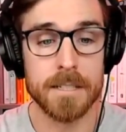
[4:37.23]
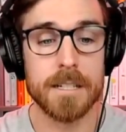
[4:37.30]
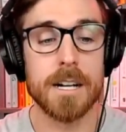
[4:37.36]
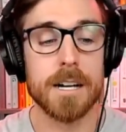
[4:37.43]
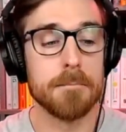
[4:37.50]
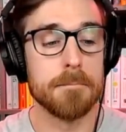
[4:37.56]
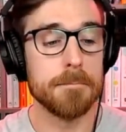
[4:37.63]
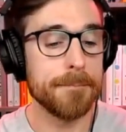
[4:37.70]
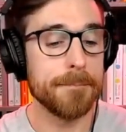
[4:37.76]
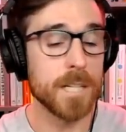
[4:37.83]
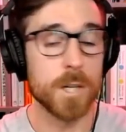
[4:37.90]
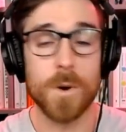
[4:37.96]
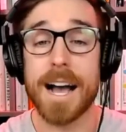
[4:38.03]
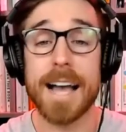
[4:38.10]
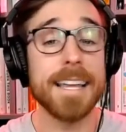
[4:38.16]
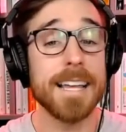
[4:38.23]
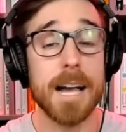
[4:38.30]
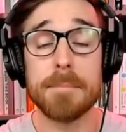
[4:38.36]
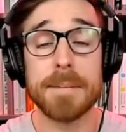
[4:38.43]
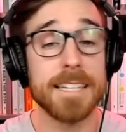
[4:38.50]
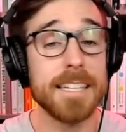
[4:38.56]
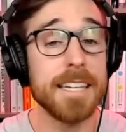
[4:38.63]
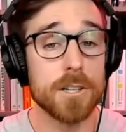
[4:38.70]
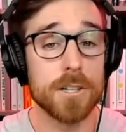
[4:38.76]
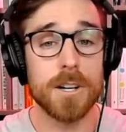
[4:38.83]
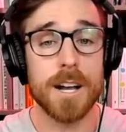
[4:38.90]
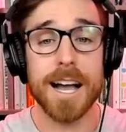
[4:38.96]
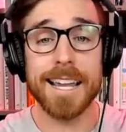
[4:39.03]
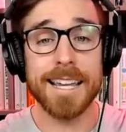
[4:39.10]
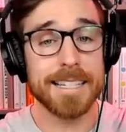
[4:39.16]
Um, you know, I, I'm
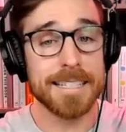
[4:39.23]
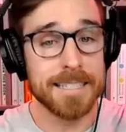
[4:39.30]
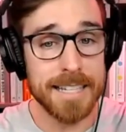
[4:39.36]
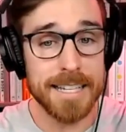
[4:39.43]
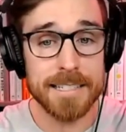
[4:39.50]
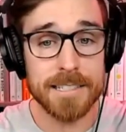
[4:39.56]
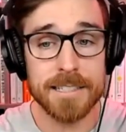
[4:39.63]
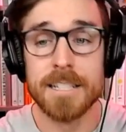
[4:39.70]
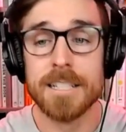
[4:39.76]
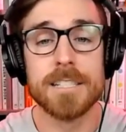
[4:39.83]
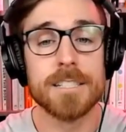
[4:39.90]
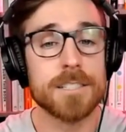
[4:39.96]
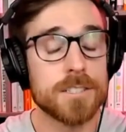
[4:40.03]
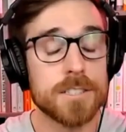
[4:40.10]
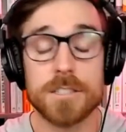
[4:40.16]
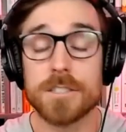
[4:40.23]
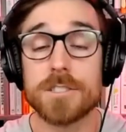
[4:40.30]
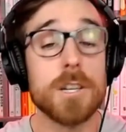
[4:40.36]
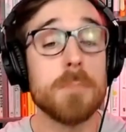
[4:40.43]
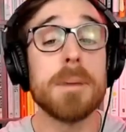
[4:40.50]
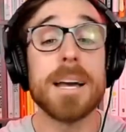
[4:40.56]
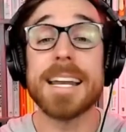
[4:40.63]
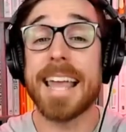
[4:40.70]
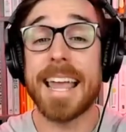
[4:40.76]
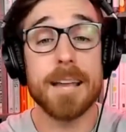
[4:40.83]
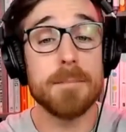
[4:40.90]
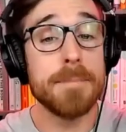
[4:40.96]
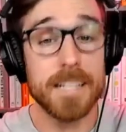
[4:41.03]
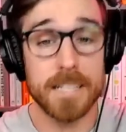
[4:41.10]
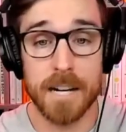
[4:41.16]
here, I exist. S- somebody
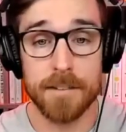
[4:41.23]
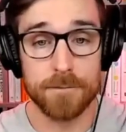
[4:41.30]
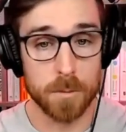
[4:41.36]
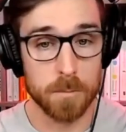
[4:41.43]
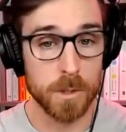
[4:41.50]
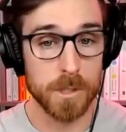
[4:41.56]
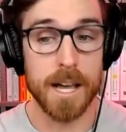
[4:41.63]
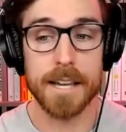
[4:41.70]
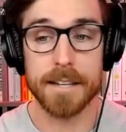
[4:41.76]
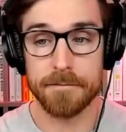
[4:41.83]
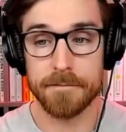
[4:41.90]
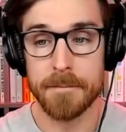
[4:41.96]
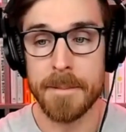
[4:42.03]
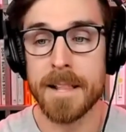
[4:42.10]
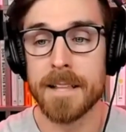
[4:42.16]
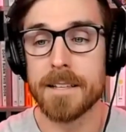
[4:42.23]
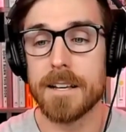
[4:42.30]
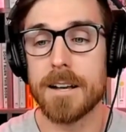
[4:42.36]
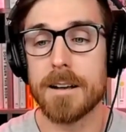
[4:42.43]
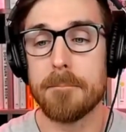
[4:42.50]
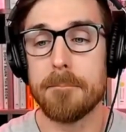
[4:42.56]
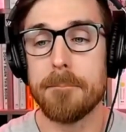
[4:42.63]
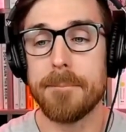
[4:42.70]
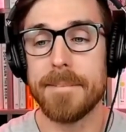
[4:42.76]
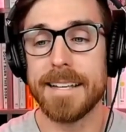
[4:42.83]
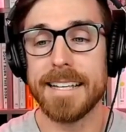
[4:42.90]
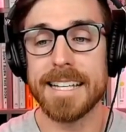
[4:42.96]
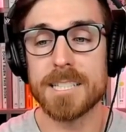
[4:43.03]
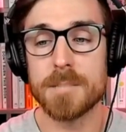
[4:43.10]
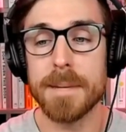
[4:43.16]
hand me a comfortable life. Um,
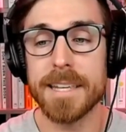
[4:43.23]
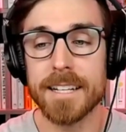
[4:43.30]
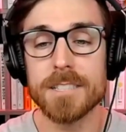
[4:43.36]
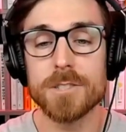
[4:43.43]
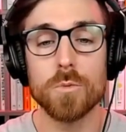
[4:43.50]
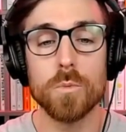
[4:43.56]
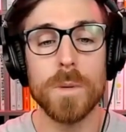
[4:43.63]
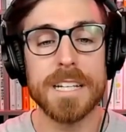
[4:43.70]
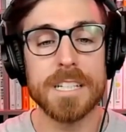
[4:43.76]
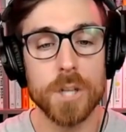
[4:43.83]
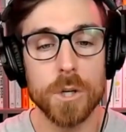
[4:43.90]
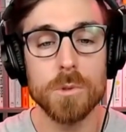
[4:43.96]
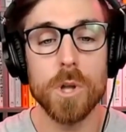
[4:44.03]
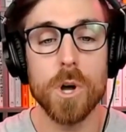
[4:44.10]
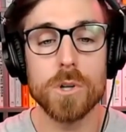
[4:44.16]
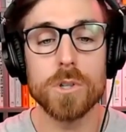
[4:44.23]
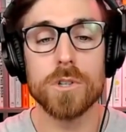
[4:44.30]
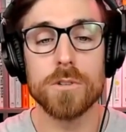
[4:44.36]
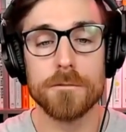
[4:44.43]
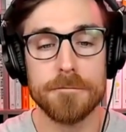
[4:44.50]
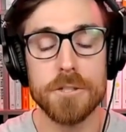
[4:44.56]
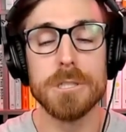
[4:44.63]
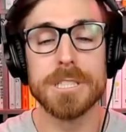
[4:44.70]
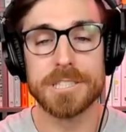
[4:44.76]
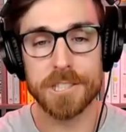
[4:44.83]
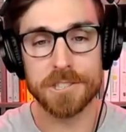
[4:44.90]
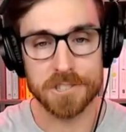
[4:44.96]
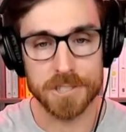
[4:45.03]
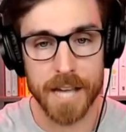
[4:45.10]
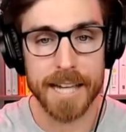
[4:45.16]
it's because we no longer view
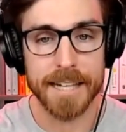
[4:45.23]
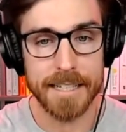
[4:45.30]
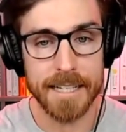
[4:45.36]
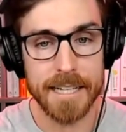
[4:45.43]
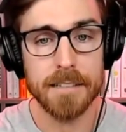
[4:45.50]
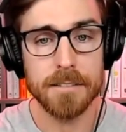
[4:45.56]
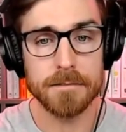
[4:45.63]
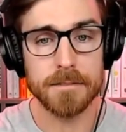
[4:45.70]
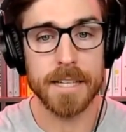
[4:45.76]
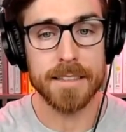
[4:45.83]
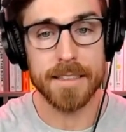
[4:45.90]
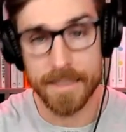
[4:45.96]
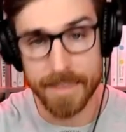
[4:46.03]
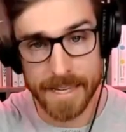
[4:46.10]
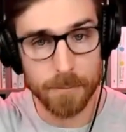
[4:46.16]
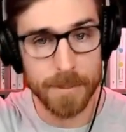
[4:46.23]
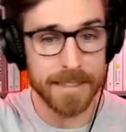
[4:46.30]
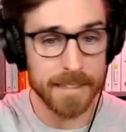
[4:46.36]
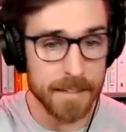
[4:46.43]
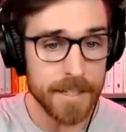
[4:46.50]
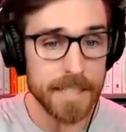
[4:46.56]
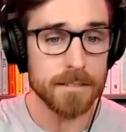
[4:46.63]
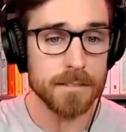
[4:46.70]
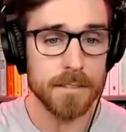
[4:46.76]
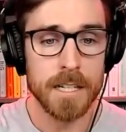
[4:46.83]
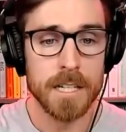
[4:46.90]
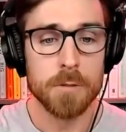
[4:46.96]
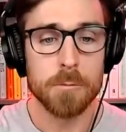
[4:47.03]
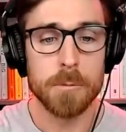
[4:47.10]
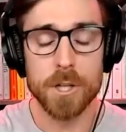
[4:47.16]
society like the thing we live in.
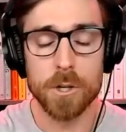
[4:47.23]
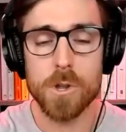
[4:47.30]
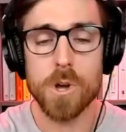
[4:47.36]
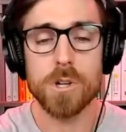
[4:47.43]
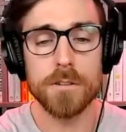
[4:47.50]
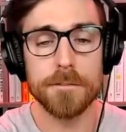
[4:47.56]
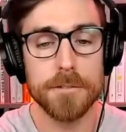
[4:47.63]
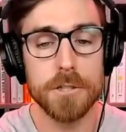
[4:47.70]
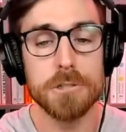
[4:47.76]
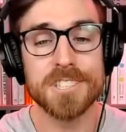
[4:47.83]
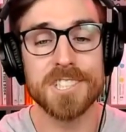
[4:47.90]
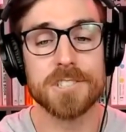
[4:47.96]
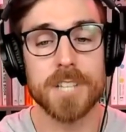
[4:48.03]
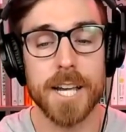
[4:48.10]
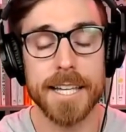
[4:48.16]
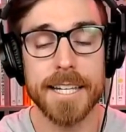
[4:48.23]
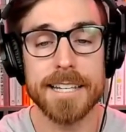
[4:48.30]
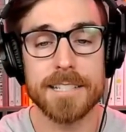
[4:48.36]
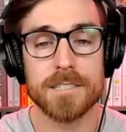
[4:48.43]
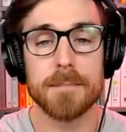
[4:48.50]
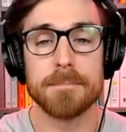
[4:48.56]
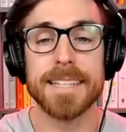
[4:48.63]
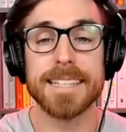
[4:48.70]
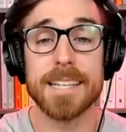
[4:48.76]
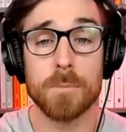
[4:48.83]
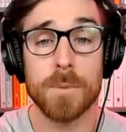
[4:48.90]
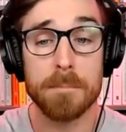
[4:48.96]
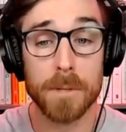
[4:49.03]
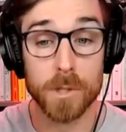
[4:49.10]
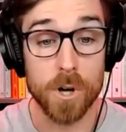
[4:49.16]
We no longer view society as something that
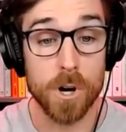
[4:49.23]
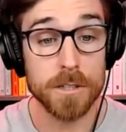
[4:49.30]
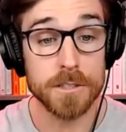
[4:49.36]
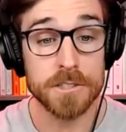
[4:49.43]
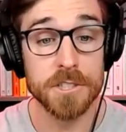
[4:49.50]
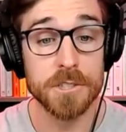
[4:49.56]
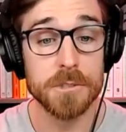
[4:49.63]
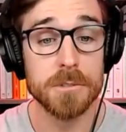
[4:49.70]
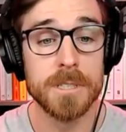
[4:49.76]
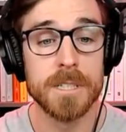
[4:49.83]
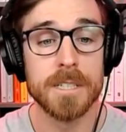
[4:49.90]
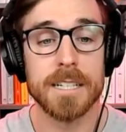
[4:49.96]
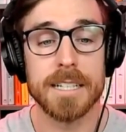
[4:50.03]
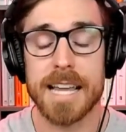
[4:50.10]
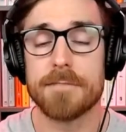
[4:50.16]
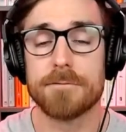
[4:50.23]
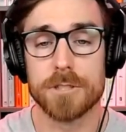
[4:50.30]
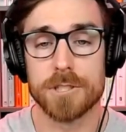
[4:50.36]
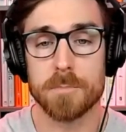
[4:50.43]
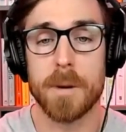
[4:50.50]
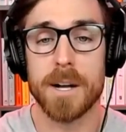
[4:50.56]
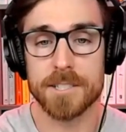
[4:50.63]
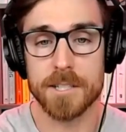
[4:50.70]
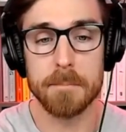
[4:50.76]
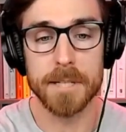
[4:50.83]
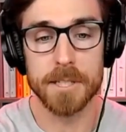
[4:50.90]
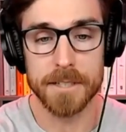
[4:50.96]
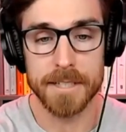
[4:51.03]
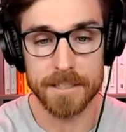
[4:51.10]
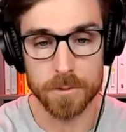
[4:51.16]
we belong to and have
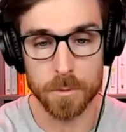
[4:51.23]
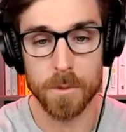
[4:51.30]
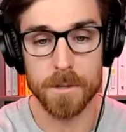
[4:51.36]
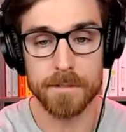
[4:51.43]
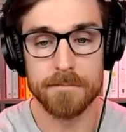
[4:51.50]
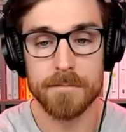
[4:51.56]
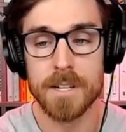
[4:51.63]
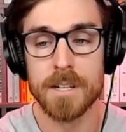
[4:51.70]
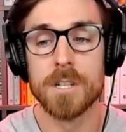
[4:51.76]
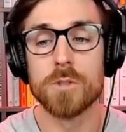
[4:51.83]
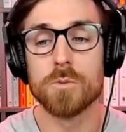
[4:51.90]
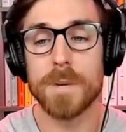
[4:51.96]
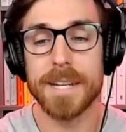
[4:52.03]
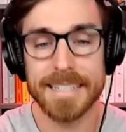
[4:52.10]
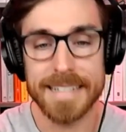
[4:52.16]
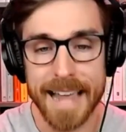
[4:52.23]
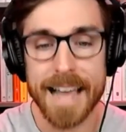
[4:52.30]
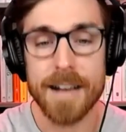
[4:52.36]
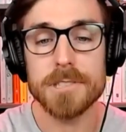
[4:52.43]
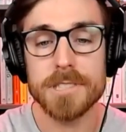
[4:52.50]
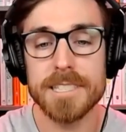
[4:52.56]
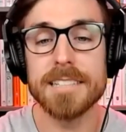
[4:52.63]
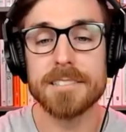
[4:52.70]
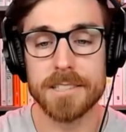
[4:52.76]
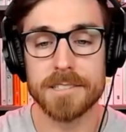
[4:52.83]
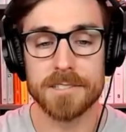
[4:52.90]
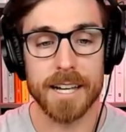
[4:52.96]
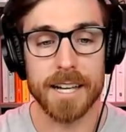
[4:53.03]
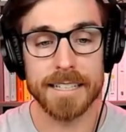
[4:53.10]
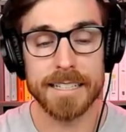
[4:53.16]
responsibility toward. We now see
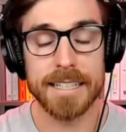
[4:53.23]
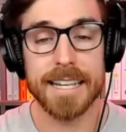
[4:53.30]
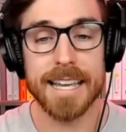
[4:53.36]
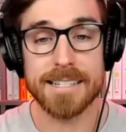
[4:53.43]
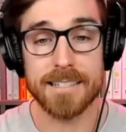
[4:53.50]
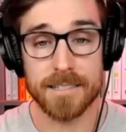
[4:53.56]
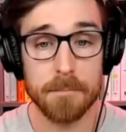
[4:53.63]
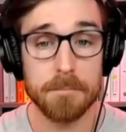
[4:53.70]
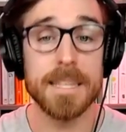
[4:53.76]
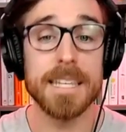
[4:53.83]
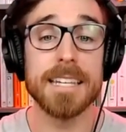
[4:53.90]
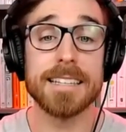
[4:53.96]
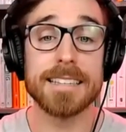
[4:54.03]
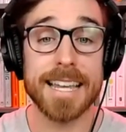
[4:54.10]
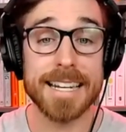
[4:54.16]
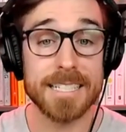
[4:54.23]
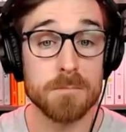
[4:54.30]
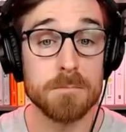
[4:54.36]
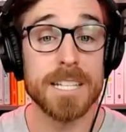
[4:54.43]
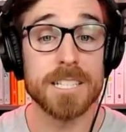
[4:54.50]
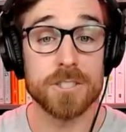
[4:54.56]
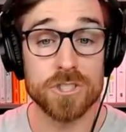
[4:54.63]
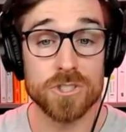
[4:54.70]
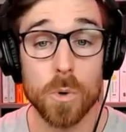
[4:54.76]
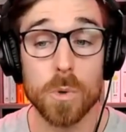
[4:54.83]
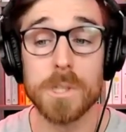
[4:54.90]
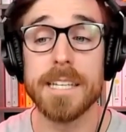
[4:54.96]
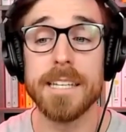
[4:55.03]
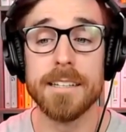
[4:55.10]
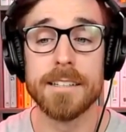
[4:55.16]
society as something that is meant
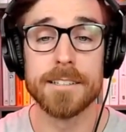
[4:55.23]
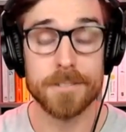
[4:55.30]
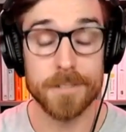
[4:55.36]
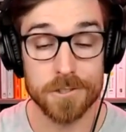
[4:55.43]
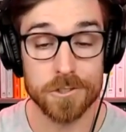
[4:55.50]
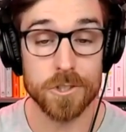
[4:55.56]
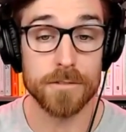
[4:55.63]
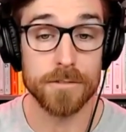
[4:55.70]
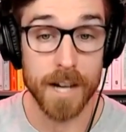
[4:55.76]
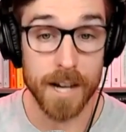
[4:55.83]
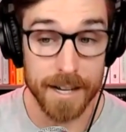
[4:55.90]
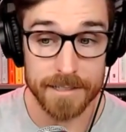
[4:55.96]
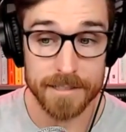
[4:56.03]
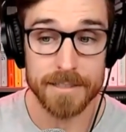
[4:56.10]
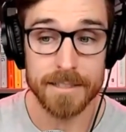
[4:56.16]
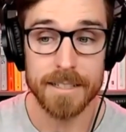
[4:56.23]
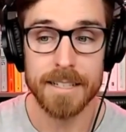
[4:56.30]
solely to serve us.